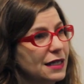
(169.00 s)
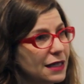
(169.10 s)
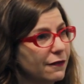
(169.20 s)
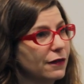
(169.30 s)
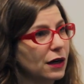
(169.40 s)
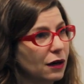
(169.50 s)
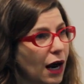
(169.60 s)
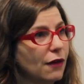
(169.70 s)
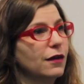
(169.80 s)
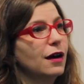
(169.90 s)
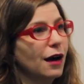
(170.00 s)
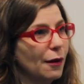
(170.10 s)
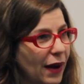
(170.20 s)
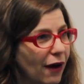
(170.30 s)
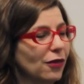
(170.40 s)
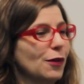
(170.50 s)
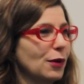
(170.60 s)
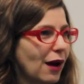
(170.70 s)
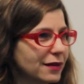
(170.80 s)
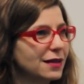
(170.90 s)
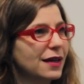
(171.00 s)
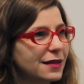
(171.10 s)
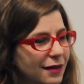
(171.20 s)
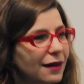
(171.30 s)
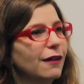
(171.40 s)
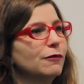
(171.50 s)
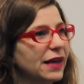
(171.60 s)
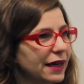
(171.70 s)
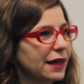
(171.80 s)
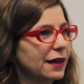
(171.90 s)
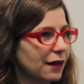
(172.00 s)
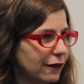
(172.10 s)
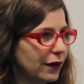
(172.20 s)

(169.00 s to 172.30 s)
is a photograph about the process of making a